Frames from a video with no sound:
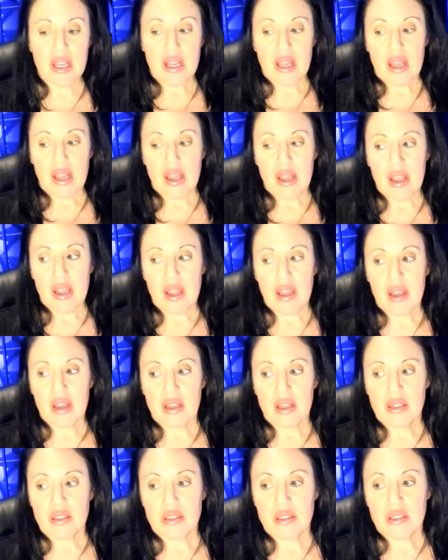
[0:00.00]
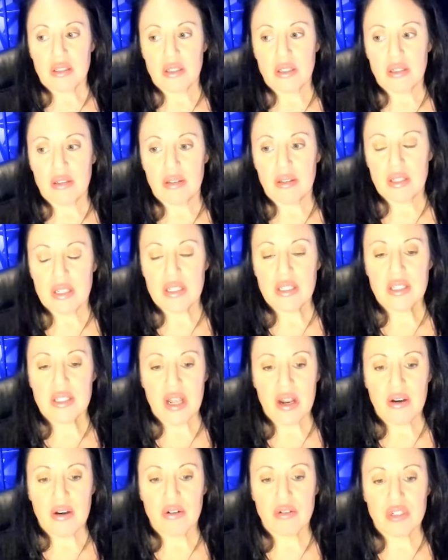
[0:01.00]
And this
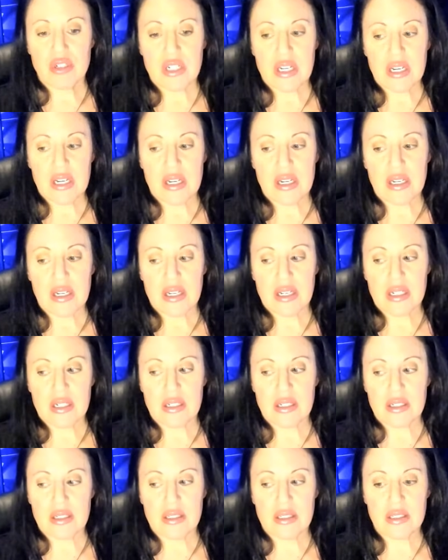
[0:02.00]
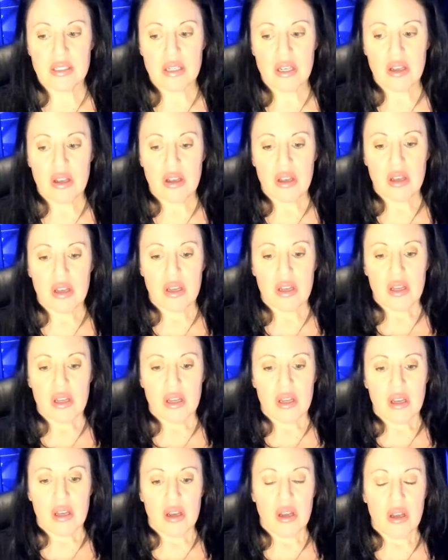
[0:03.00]
energy is
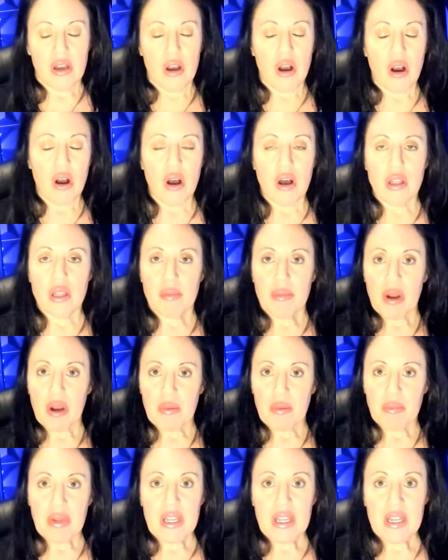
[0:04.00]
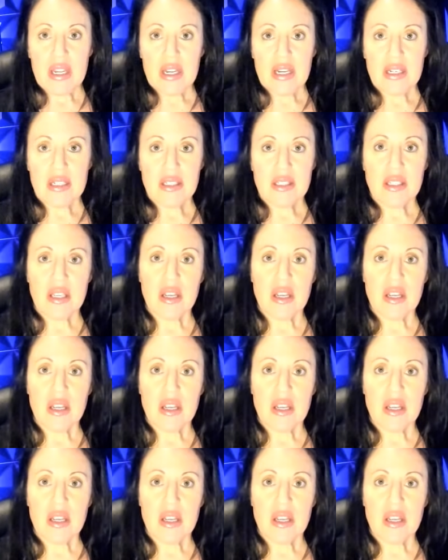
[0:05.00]
all about peace,